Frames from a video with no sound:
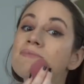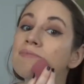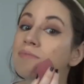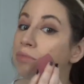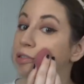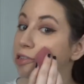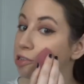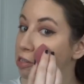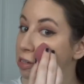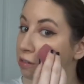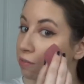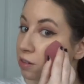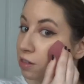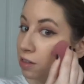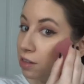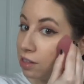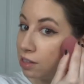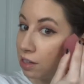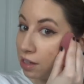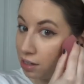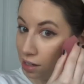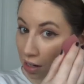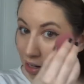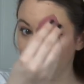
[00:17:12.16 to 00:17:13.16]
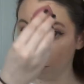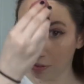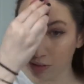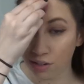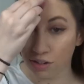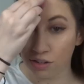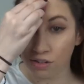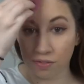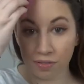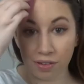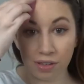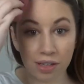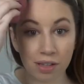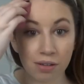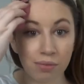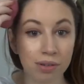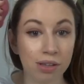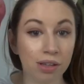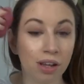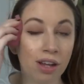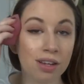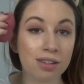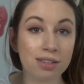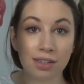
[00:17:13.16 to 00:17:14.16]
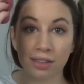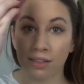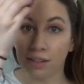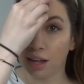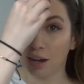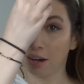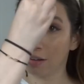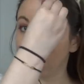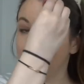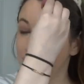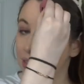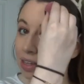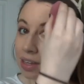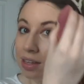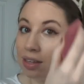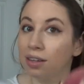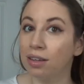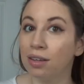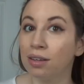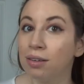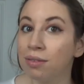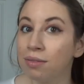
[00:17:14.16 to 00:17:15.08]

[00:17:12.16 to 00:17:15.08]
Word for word: press everything in. I really do feel like we lost a lot of the